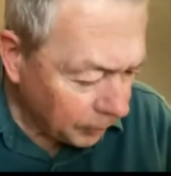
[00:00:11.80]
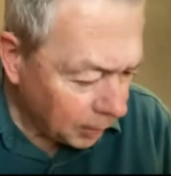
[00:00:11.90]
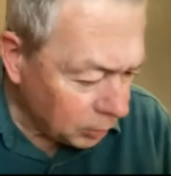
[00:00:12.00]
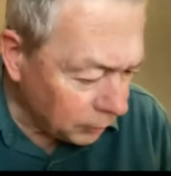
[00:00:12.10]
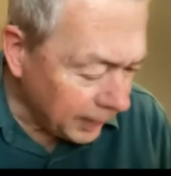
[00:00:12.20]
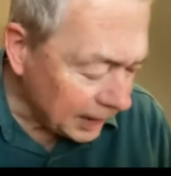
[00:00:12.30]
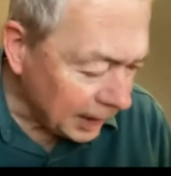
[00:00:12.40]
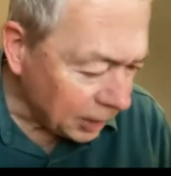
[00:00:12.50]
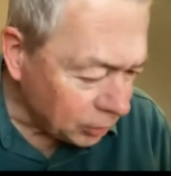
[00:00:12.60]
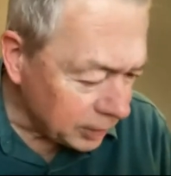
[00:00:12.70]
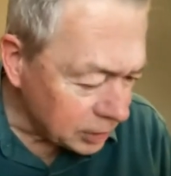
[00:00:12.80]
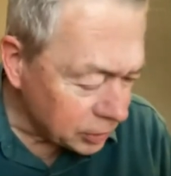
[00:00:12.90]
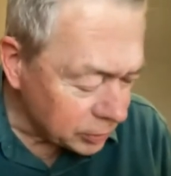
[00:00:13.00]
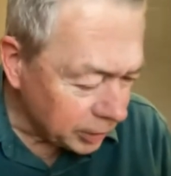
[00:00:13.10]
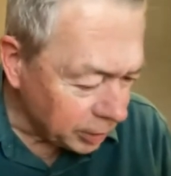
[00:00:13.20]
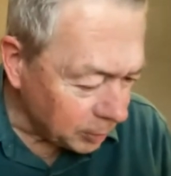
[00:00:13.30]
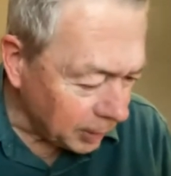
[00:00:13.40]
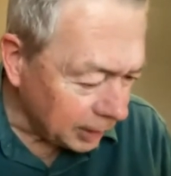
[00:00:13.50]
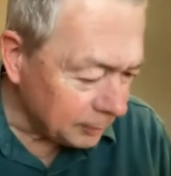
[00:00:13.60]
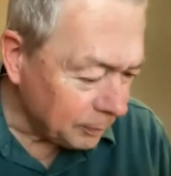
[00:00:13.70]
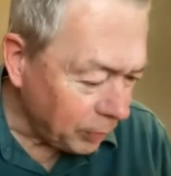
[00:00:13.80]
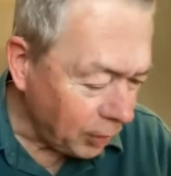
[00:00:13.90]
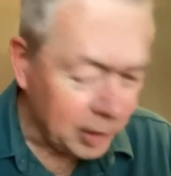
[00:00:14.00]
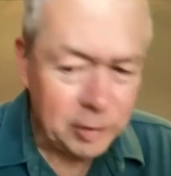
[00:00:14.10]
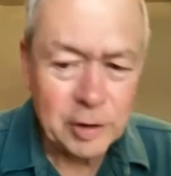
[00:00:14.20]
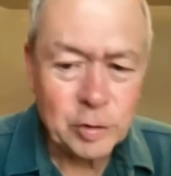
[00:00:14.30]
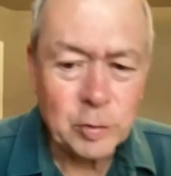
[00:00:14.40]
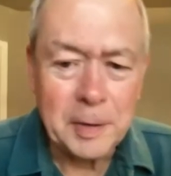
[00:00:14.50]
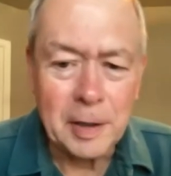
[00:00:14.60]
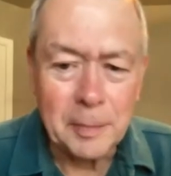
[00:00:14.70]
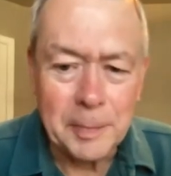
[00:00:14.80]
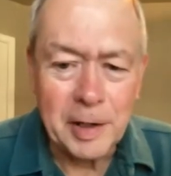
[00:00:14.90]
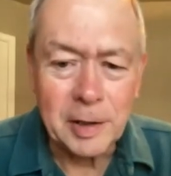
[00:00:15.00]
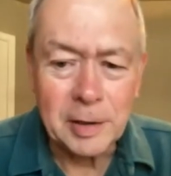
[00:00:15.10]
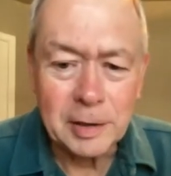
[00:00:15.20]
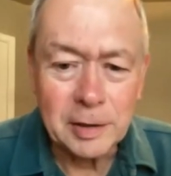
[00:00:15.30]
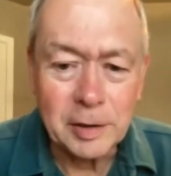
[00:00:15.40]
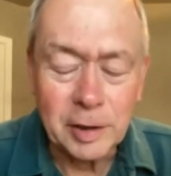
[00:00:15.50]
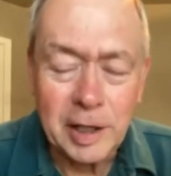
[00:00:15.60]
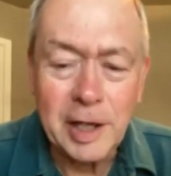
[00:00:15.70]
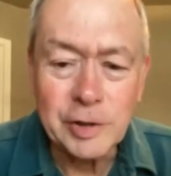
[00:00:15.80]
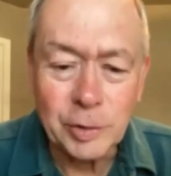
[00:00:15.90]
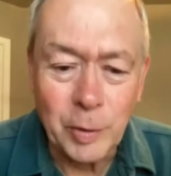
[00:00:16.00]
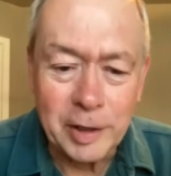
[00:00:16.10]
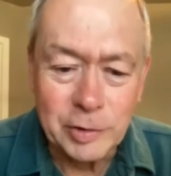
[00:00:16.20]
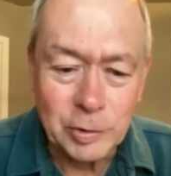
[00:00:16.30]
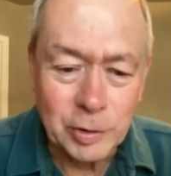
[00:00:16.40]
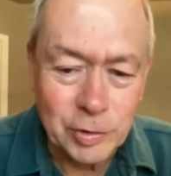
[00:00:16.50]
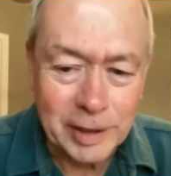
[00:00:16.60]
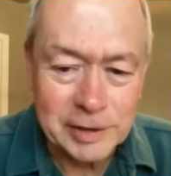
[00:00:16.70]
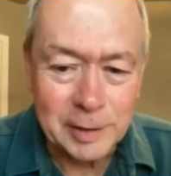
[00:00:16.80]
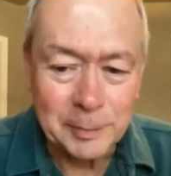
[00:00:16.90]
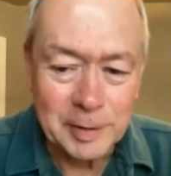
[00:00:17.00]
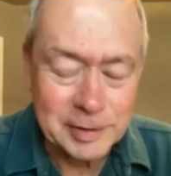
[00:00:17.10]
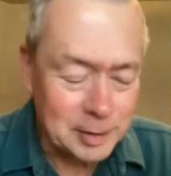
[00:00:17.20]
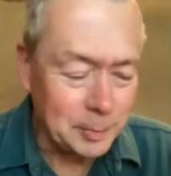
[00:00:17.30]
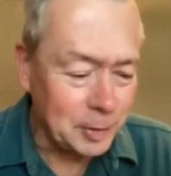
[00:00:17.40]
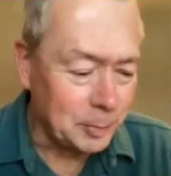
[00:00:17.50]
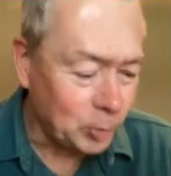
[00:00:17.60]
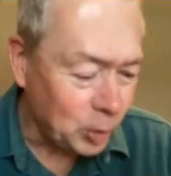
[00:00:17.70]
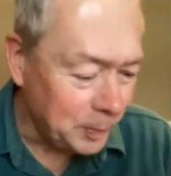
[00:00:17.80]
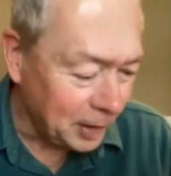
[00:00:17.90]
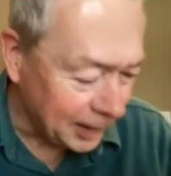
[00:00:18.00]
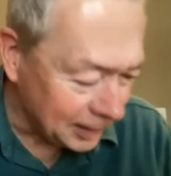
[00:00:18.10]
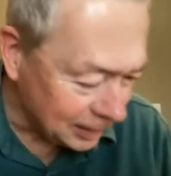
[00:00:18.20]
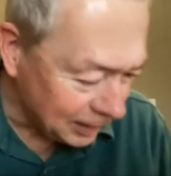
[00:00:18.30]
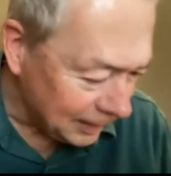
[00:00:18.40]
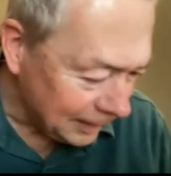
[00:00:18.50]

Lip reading: You've got a lot of good issues here. I thought that this would be the better, easier way to address them because some of them could be lengthy.